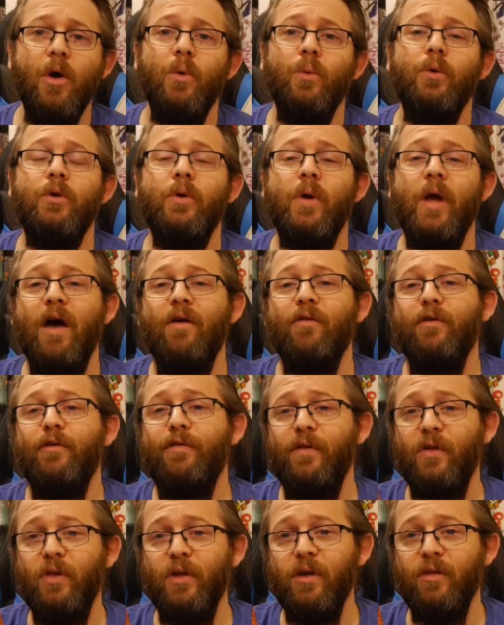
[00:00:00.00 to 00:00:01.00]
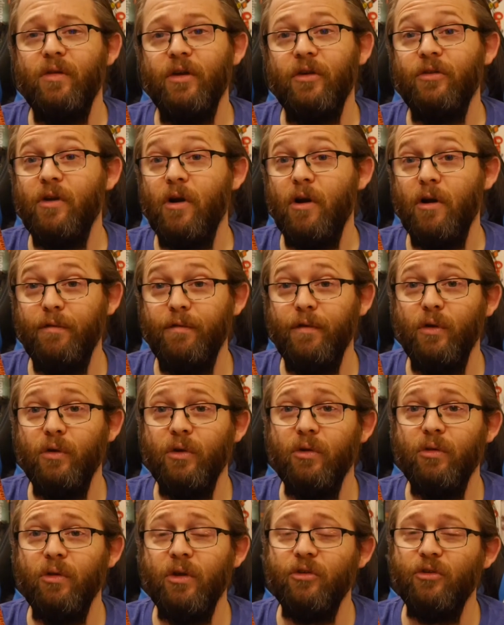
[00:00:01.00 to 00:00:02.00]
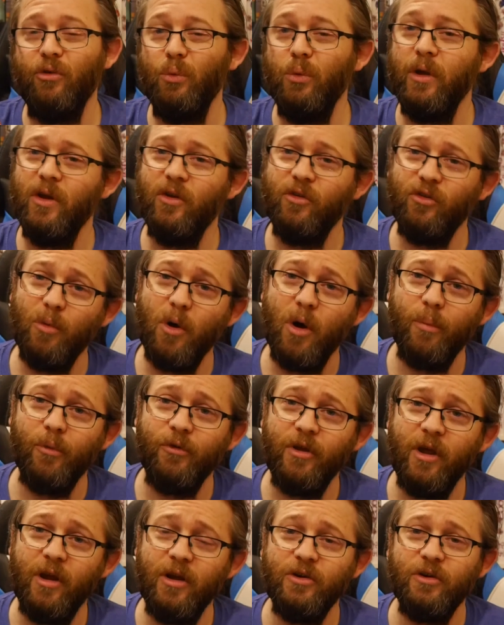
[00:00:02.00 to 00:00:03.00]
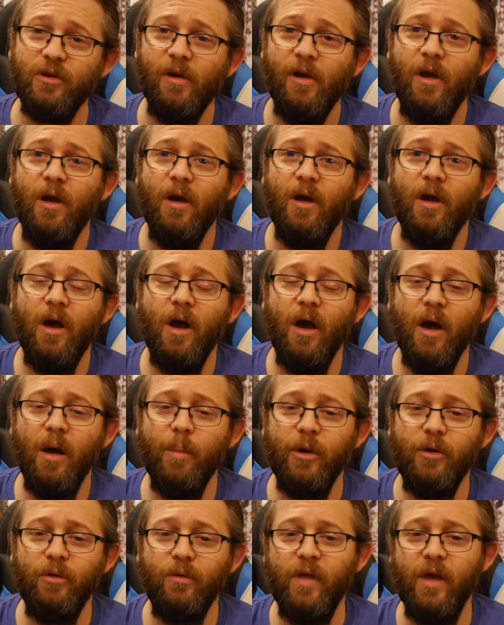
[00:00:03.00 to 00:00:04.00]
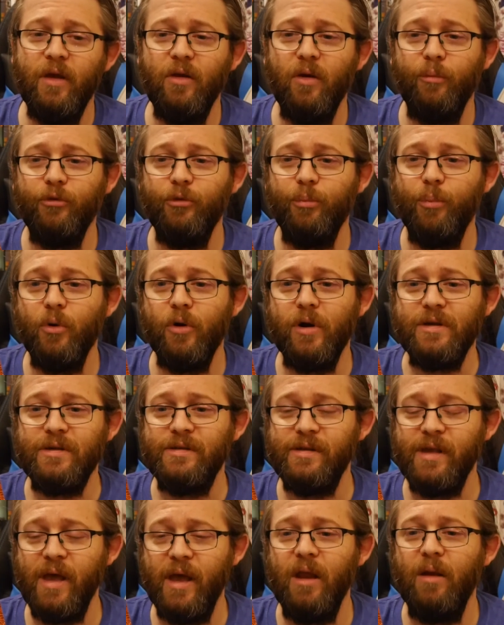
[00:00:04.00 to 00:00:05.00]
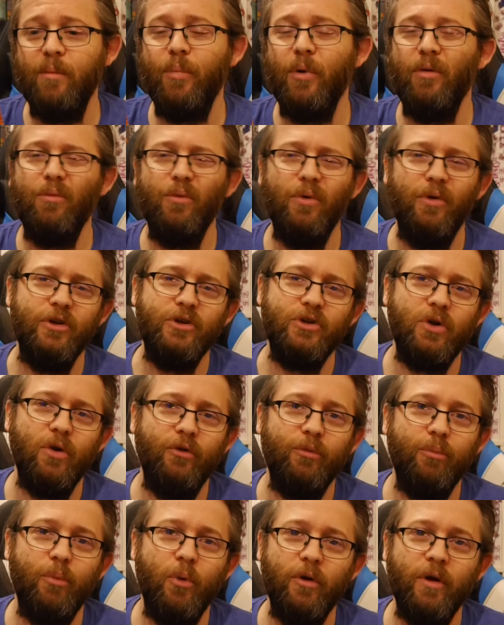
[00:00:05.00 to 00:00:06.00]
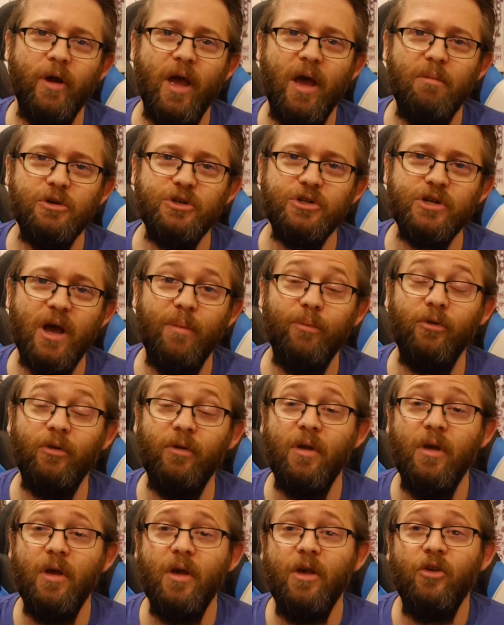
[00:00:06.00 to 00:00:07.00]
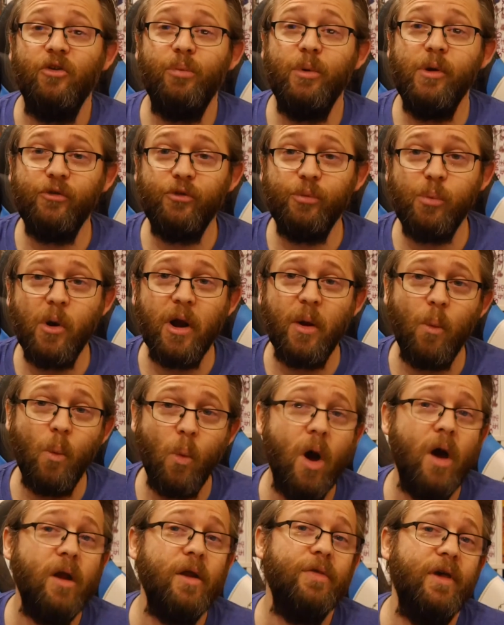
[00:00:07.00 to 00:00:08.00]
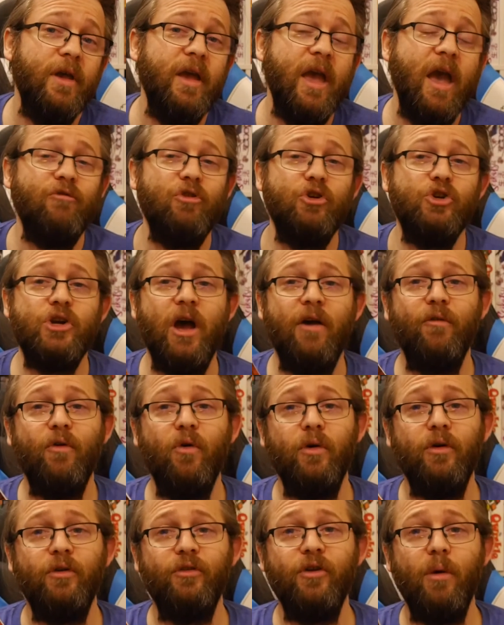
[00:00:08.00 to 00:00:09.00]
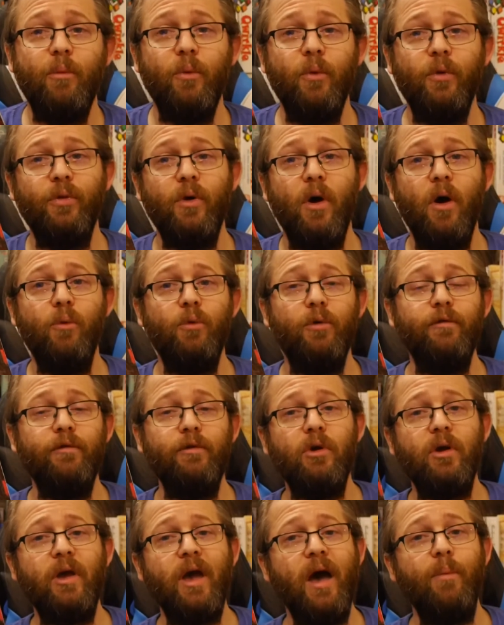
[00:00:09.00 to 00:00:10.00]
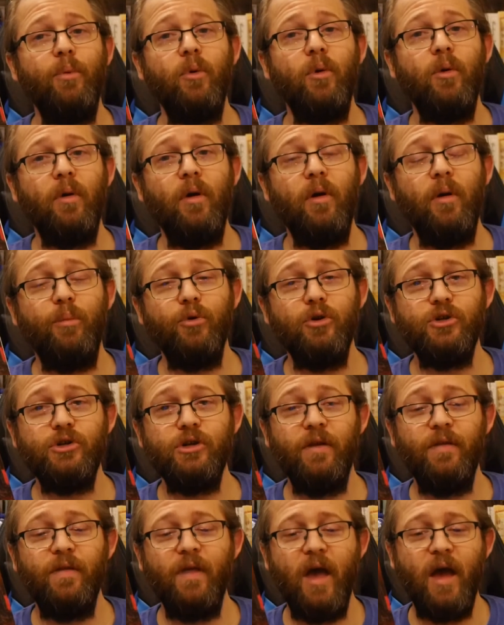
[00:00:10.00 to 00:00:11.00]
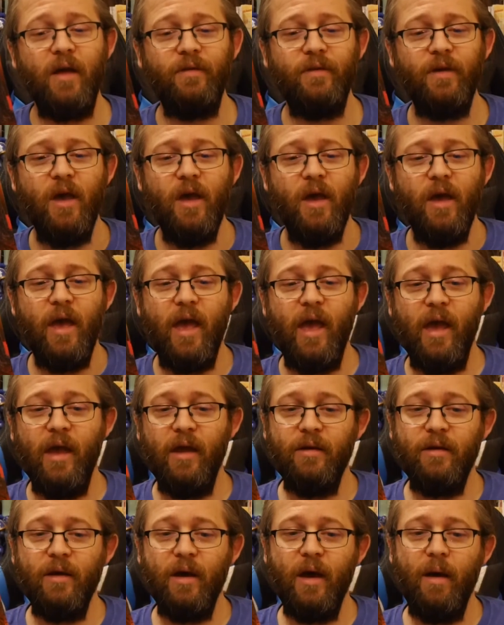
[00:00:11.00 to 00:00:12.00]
We do have affiliate links. There are affiliate links, so we get a small percentage. By doing that, you help support our site, but really you should go support your comic shops. And speaking of support, I want to thank AfterShock for hooking us up with a review copy. I appreciate that. And